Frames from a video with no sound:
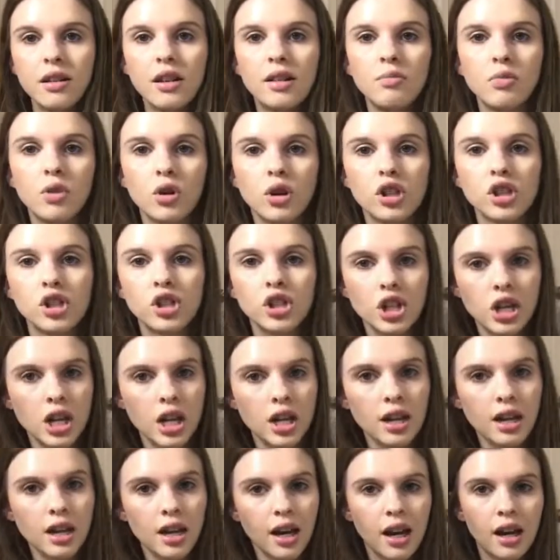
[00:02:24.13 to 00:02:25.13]
more
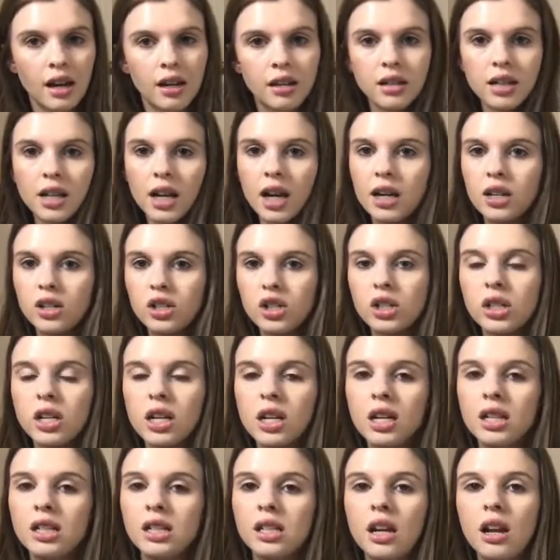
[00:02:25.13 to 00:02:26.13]
chic and kind of just
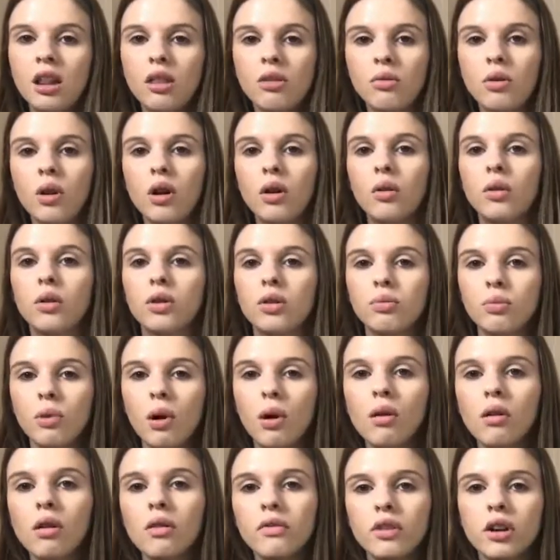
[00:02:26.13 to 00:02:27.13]
easy to
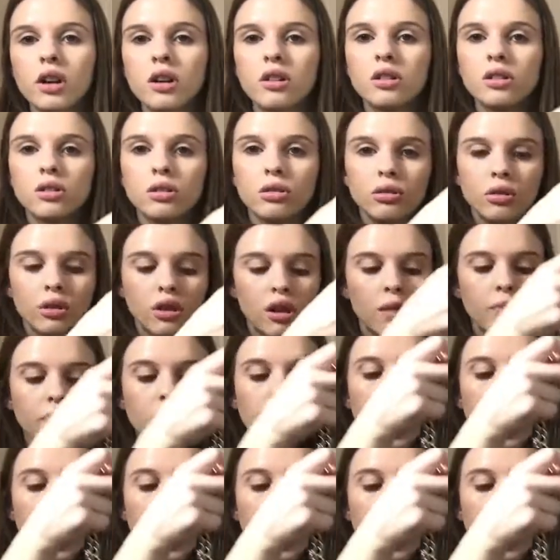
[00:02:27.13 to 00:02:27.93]
throw over your shoulder.